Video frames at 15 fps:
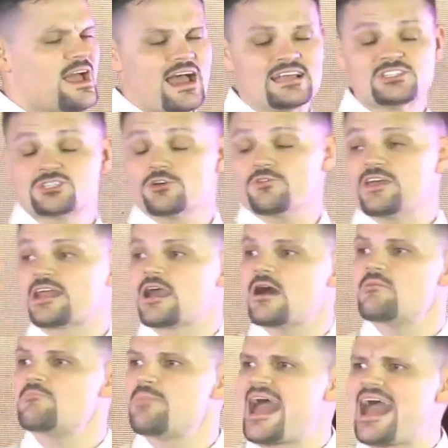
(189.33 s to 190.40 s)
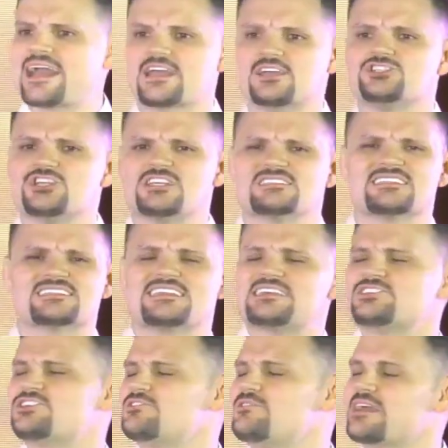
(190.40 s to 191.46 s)
And so they come back, and Jesus
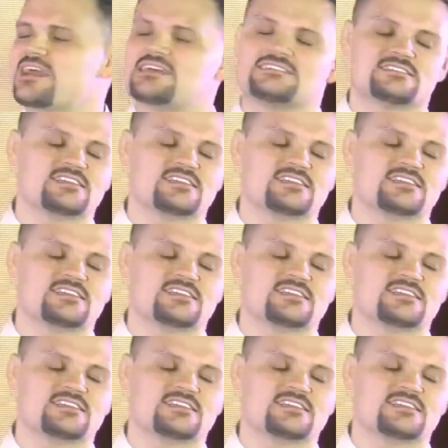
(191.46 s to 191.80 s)
says, You know what, guys,